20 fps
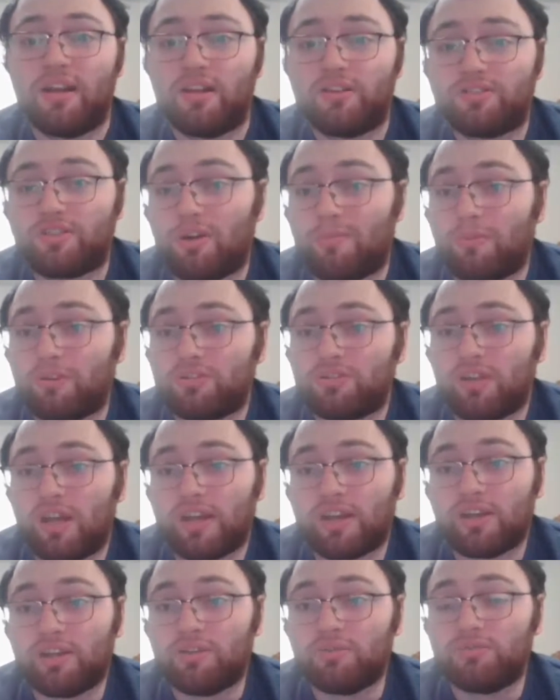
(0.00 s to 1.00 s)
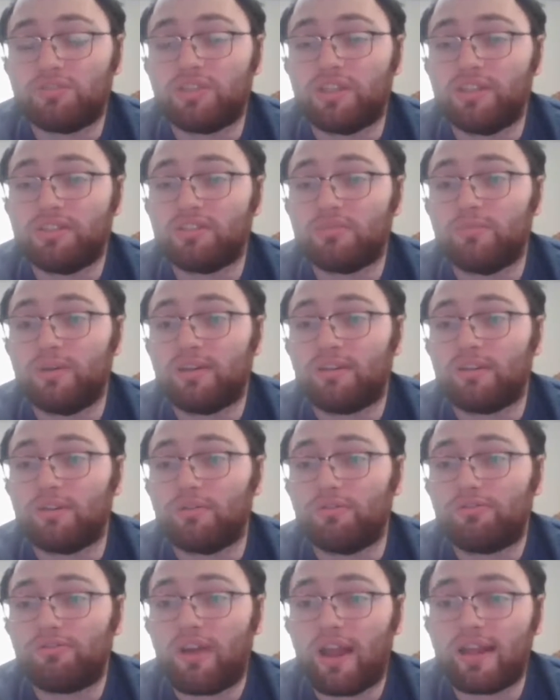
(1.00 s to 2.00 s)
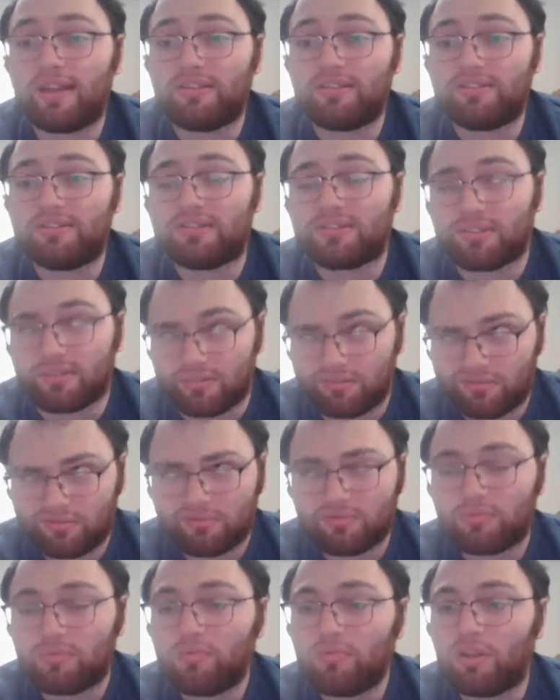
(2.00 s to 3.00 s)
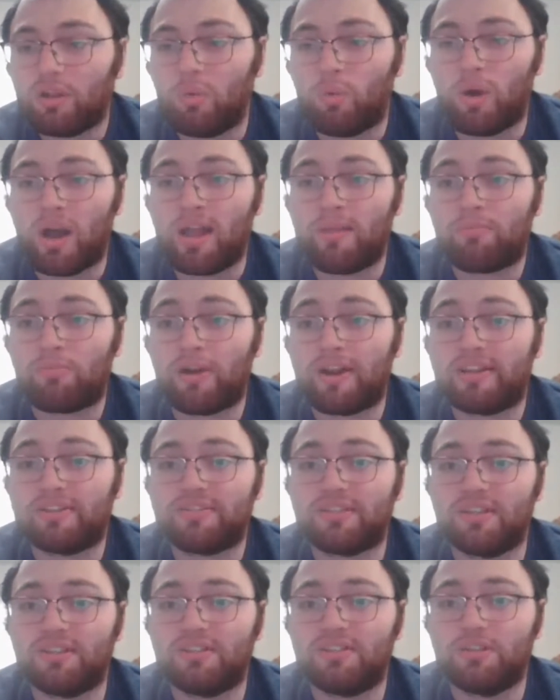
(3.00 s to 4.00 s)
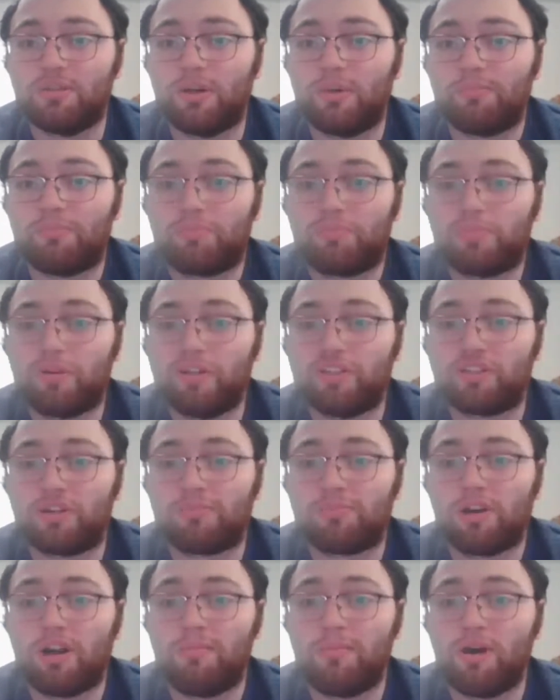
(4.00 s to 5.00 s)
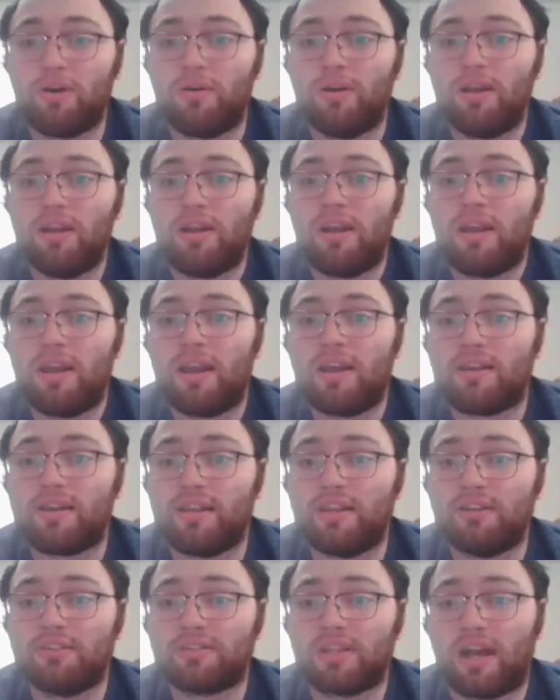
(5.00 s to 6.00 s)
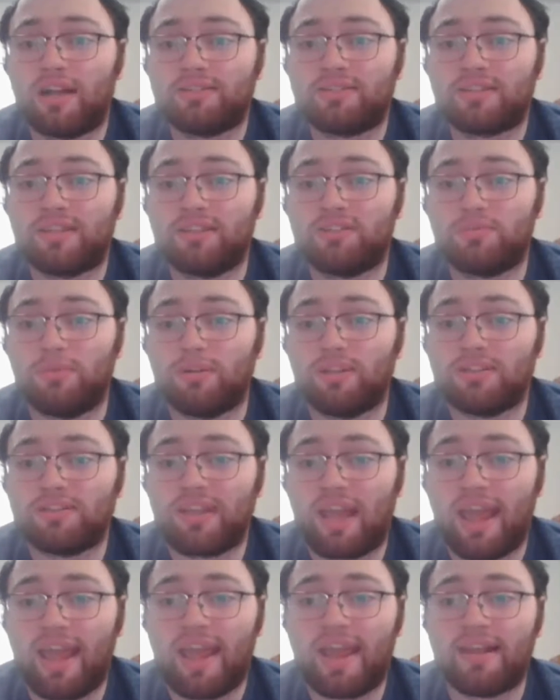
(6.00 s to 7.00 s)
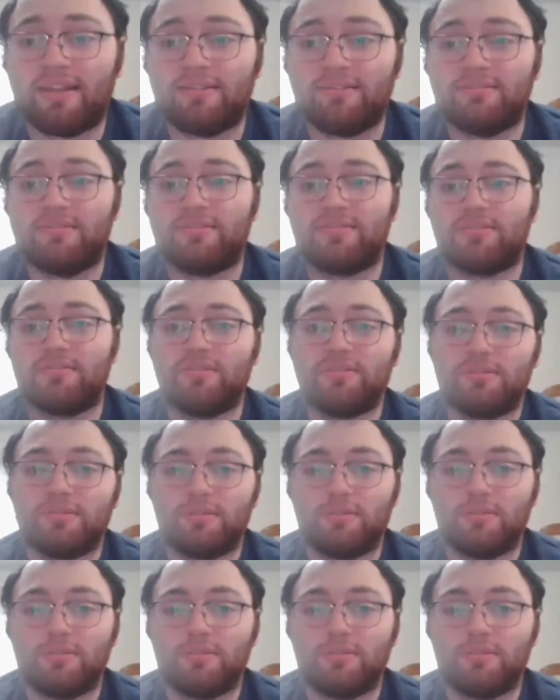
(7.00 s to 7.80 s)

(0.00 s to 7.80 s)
It's almost like a new season with new friends. Wyatt breaks into a preacher promo and heals Huskus with his hands.